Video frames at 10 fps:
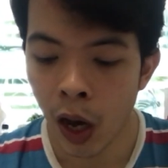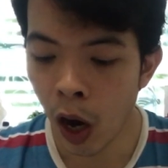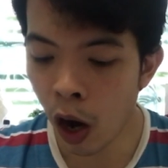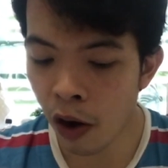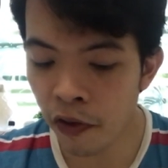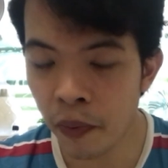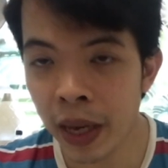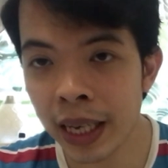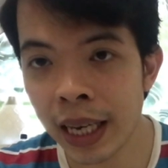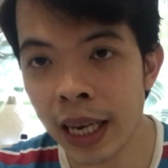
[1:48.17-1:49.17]
of
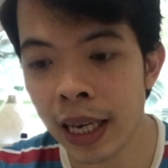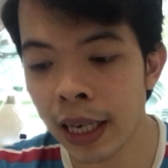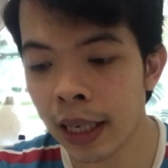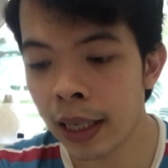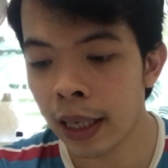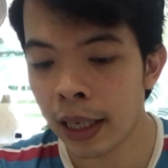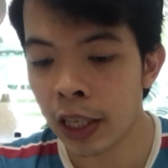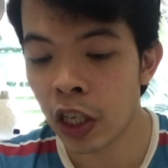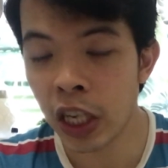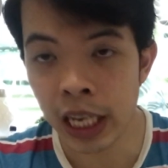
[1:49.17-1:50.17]
making
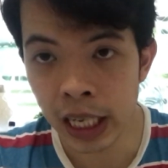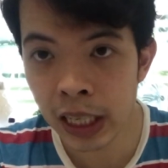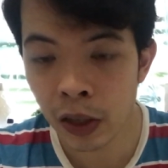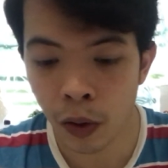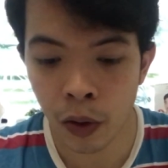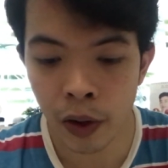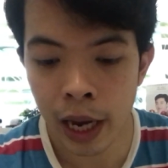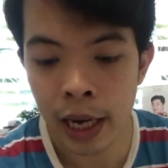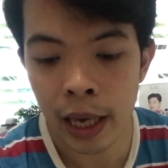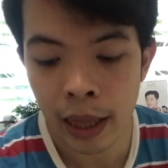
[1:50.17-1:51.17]
cheese or
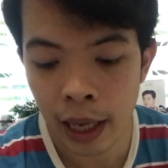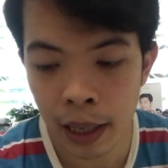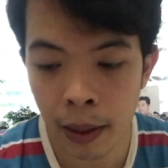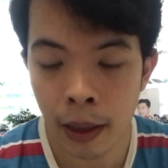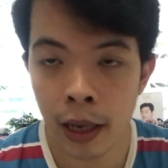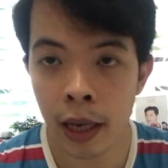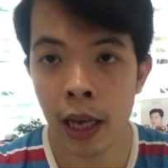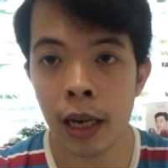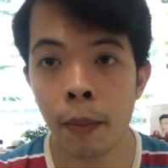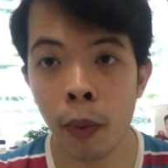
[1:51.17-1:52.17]
anything
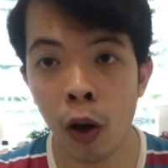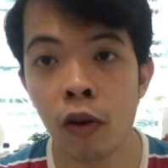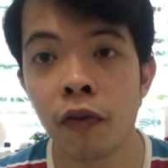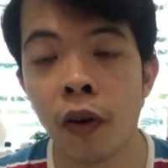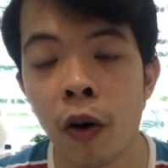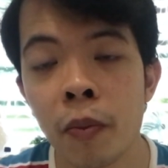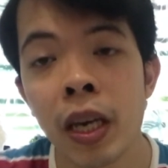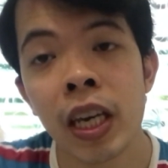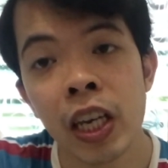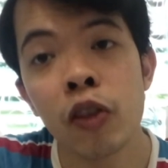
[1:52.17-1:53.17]
in a block form
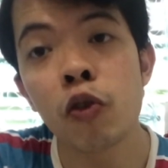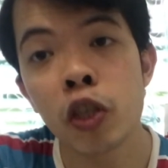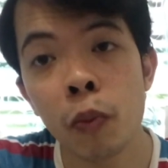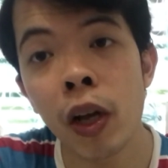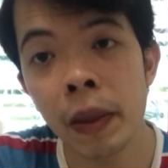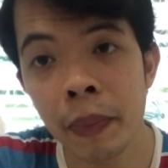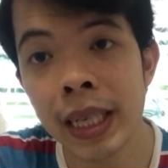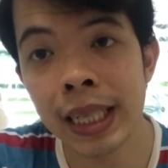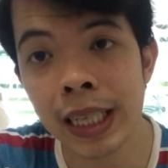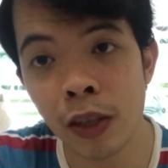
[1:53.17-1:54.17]
into smaller
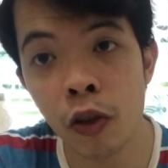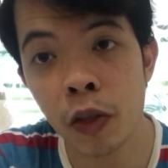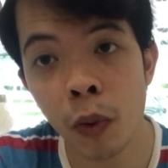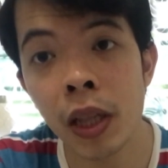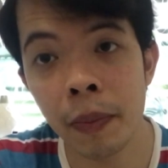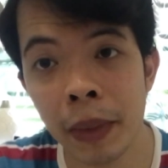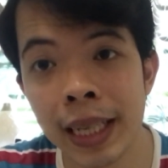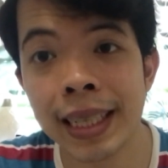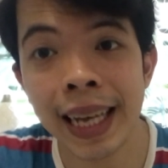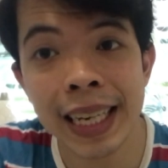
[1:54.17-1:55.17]
pieces or smaller
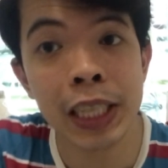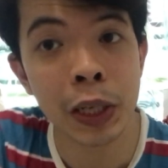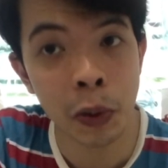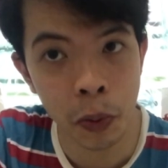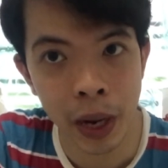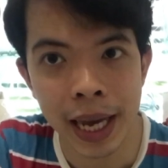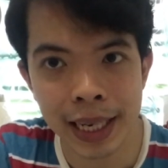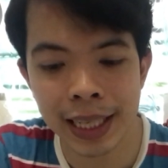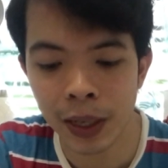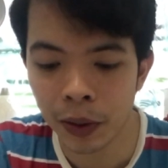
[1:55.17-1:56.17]
bits. That is
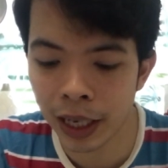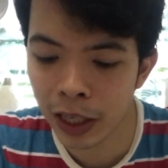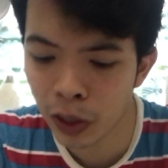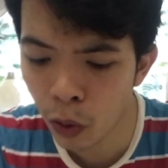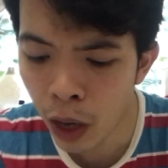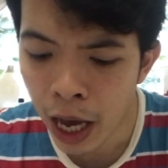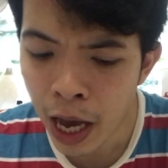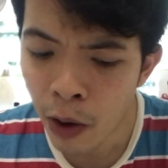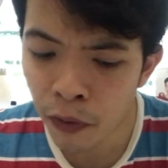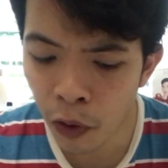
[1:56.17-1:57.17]
grates. Okay, so
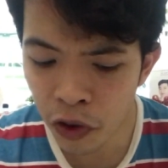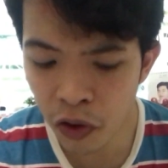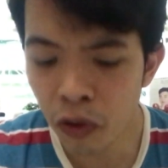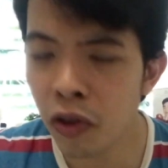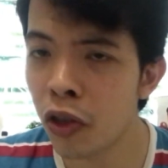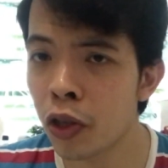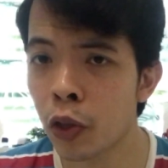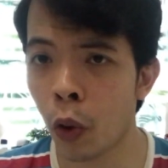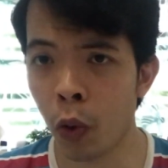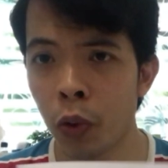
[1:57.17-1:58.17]
for you to use
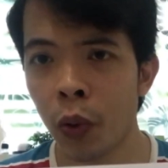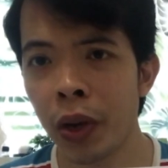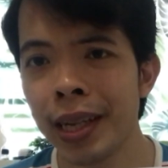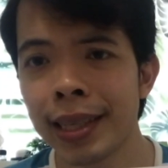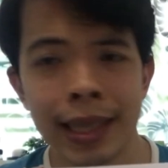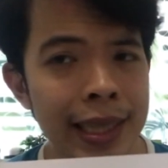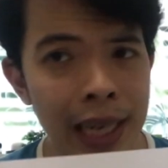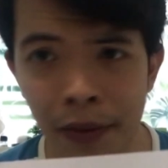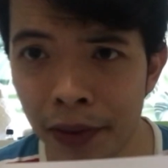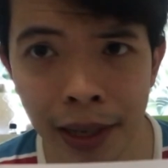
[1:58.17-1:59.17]
congrates is
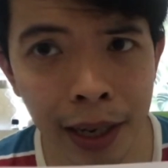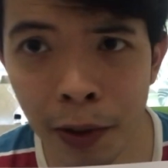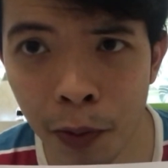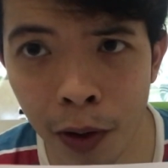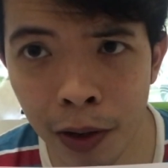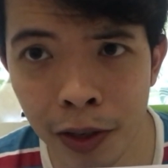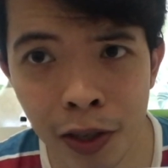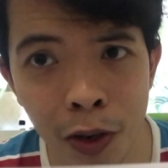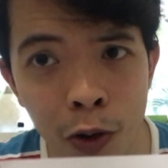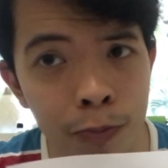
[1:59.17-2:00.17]
definitely wrong.
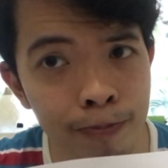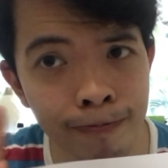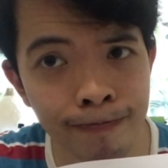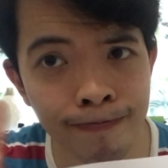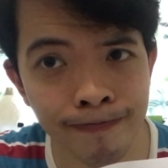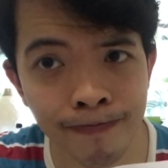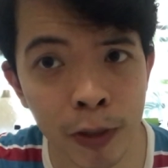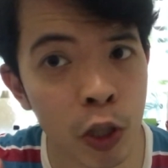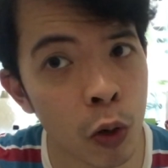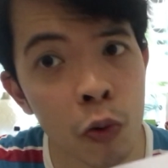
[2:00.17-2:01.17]
So
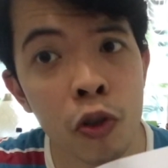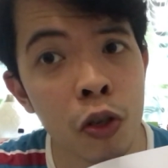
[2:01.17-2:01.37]
don't